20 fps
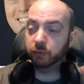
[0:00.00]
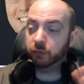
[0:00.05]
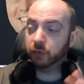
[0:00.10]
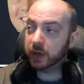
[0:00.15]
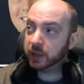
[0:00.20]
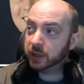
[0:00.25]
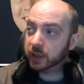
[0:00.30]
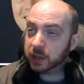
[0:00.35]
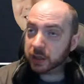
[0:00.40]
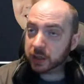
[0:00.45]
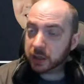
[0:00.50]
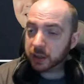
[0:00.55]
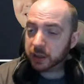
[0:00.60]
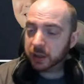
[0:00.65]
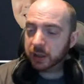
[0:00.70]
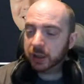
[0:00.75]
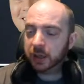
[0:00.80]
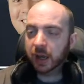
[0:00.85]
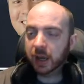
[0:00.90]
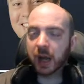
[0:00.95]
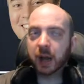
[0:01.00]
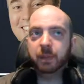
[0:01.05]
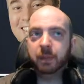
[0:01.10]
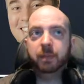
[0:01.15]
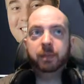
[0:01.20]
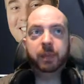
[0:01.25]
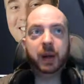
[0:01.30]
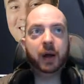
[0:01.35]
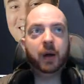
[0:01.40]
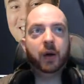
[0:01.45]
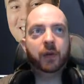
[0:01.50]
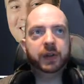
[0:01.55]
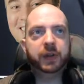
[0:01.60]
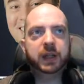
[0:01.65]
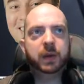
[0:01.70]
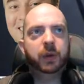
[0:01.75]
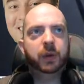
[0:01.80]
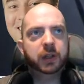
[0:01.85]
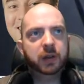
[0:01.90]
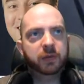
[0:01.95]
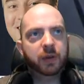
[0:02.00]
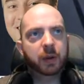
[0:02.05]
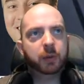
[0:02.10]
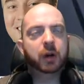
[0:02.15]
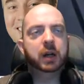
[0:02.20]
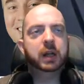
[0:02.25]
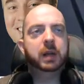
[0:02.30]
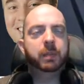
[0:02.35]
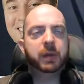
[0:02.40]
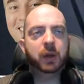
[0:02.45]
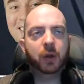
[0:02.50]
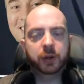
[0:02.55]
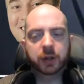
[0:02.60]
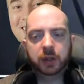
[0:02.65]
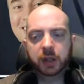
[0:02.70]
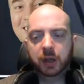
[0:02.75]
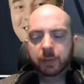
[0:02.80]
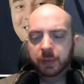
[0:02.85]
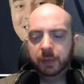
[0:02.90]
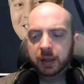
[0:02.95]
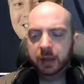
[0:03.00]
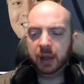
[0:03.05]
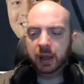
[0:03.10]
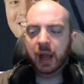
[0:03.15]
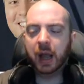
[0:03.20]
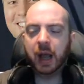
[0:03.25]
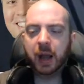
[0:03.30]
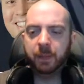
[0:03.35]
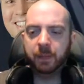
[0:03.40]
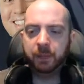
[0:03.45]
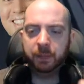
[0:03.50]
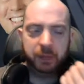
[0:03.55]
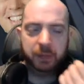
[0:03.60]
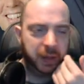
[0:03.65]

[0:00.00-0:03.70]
reasons, but obviously once you've upgraded beyond them, you